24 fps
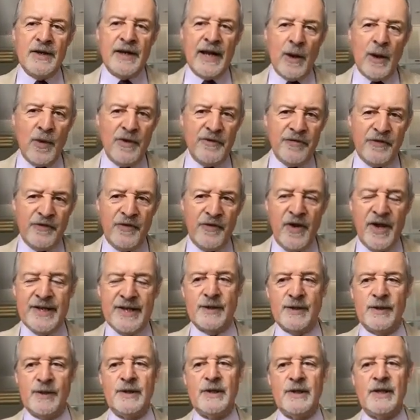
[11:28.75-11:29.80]
Now, one
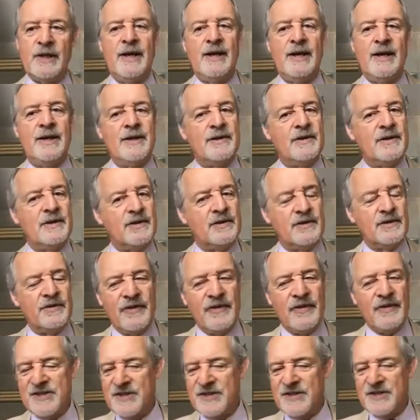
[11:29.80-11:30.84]
final uh,
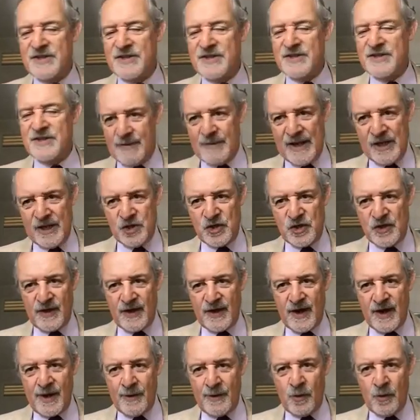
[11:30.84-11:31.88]
fascinating dimension
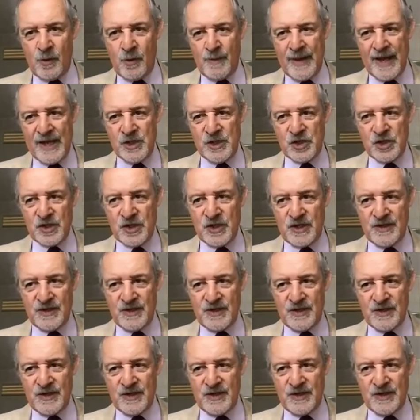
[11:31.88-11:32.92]
that I will
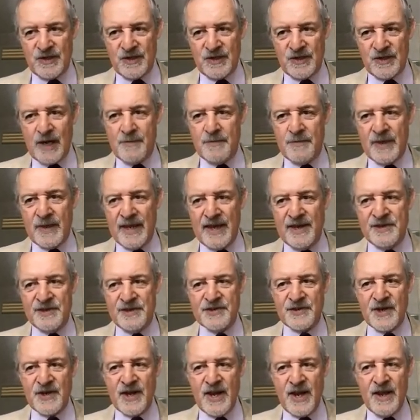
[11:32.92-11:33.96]
mention um,
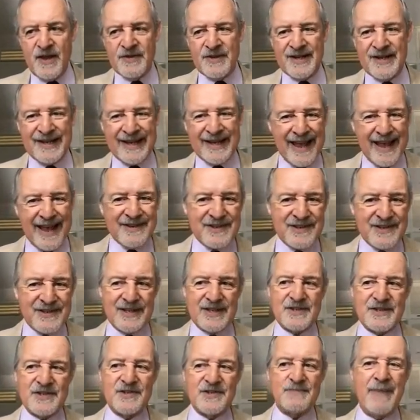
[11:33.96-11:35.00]
is that against
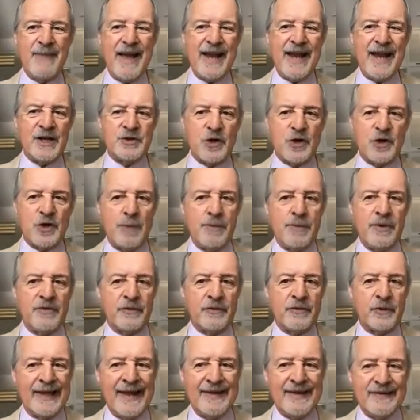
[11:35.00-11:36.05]
this backdrop
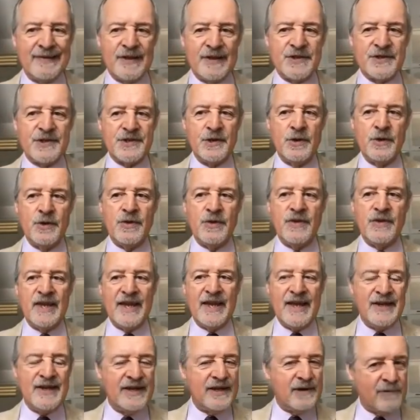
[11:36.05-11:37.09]
of relentless
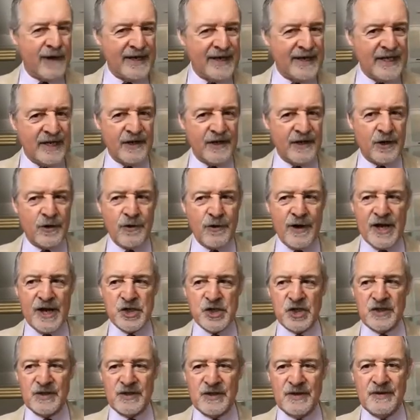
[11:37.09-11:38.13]
Houthi and Iranian
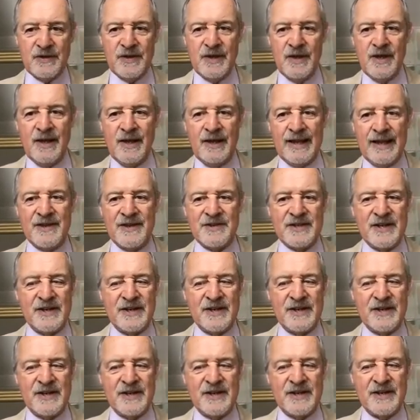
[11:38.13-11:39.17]
aggression against
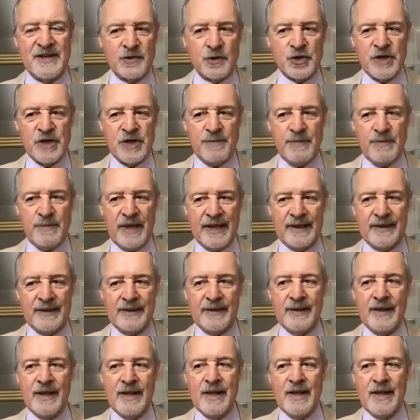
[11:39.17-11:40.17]
international shipping,